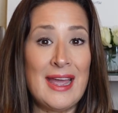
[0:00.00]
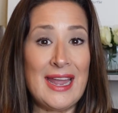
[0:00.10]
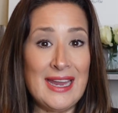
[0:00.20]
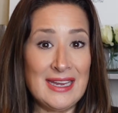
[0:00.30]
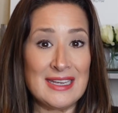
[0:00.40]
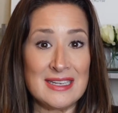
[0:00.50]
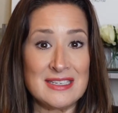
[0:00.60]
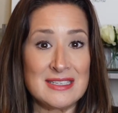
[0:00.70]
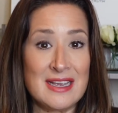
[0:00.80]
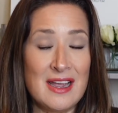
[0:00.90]

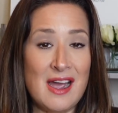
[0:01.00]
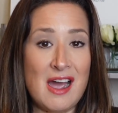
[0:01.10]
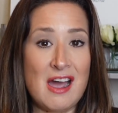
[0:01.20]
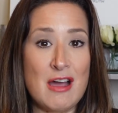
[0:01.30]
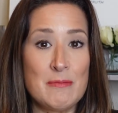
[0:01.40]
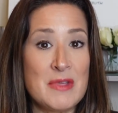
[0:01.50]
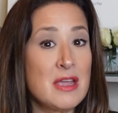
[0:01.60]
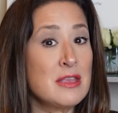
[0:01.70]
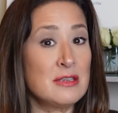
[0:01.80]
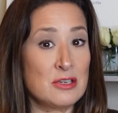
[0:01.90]
and um,
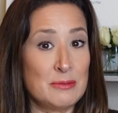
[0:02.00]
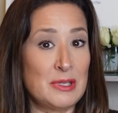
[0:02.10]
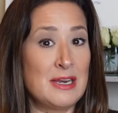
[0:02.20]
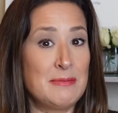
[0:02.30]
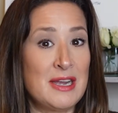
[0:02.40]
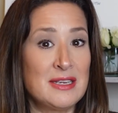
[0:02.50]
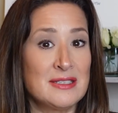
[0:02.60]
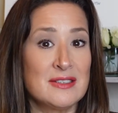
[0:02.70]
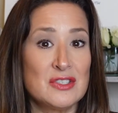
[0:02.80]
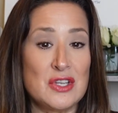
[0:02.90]
these are blind
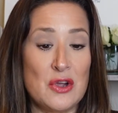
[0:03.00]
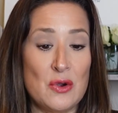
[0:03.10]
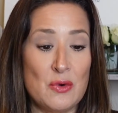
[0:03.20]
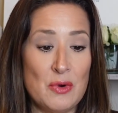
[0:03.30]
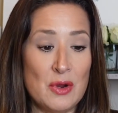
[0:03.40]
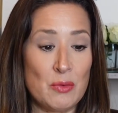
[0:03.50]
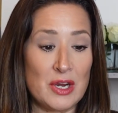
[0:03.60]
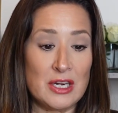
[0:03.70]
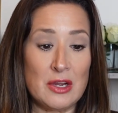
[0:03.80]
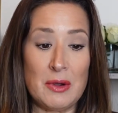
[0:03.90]
buys. So we're
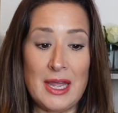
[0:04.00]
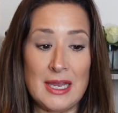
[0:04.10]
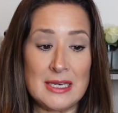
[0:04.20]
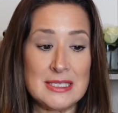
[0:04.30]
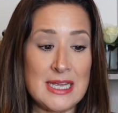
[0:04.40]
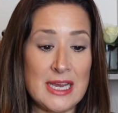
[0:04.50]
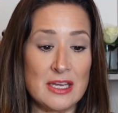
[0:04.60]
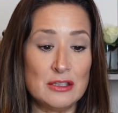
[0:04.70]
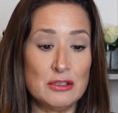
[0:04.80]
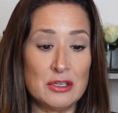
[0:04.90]
going to go ahead and take
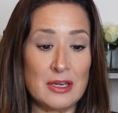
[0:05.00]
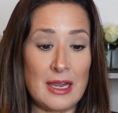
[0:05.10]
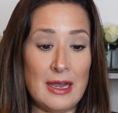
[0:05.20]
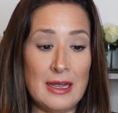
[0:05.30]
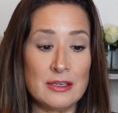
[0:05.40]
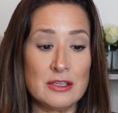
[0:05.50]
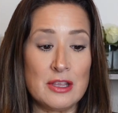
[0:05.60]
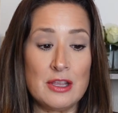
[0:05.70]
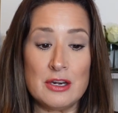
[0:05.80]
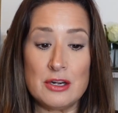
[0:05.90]
a look at
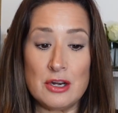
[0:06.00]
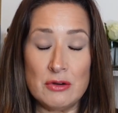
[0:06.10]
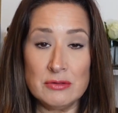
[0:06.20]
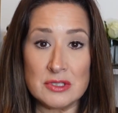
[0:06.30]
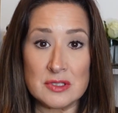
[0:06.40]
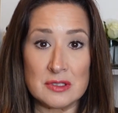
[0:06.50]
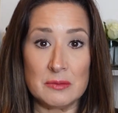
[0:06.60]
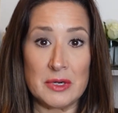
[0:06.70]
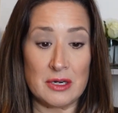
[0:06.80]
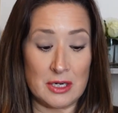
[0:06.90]
the notes.
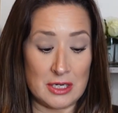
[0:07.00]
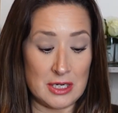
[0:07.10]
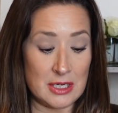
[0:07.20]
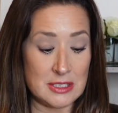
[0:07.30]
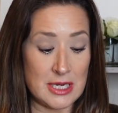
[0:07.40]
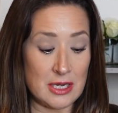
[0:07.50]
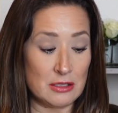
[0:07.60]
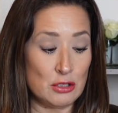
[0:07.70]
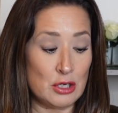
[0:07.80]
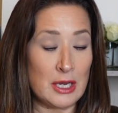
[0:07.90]
We are going to take a
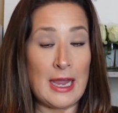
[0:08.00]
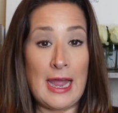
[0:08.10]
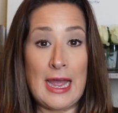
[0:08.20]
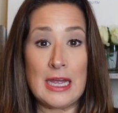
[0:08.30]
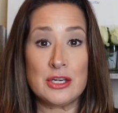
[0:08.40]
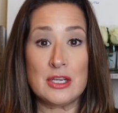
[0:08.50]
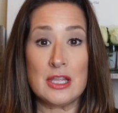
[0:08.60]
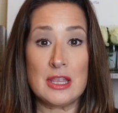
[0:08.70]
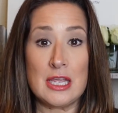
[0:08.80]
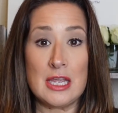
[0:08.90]
look at
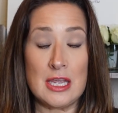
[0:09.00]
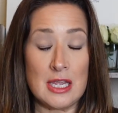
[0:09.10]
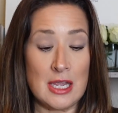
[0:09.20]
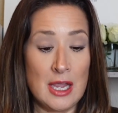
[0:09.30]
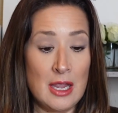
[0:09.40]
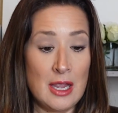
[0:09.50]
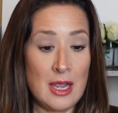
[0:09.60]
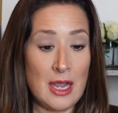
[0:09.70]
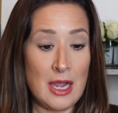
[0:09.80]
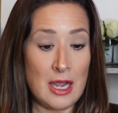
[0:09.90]
the
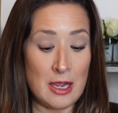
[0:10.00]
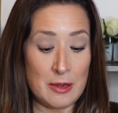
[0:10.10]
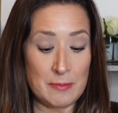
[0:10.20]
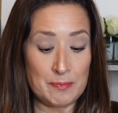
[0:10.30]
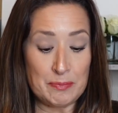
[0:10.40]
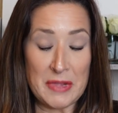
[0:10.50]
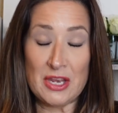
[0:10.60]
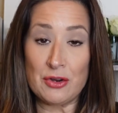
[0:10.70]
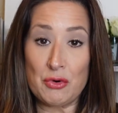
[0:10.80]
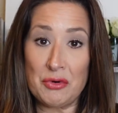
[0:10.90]
um,
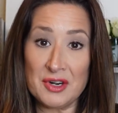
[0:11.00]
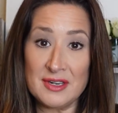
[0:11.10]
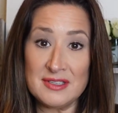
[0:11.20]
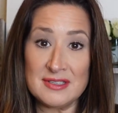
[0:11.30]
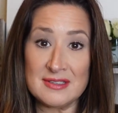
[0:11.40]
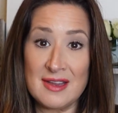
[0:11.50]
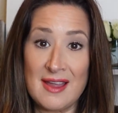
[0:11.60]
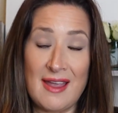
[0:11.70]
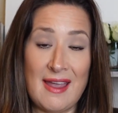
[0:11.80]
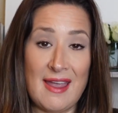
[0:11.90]
main accords
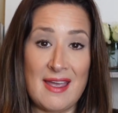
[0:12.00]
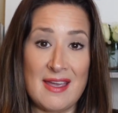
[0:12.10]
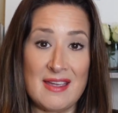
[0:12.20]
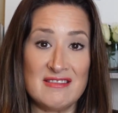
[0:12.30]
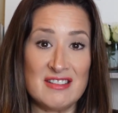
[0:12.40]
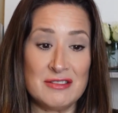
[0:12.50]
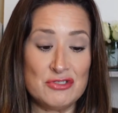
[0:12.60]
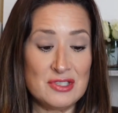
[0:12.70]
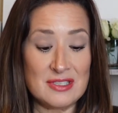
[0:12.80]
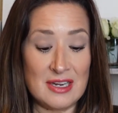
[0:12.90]
and
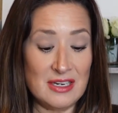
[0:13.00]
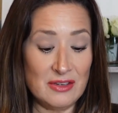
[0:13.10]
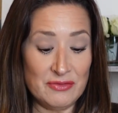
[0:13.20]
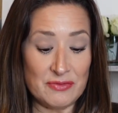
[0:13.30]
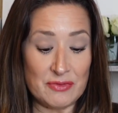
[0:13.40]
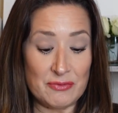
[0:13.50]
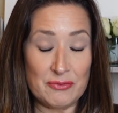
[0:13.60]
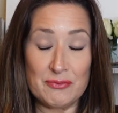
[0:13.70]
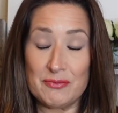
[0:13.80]
just kind of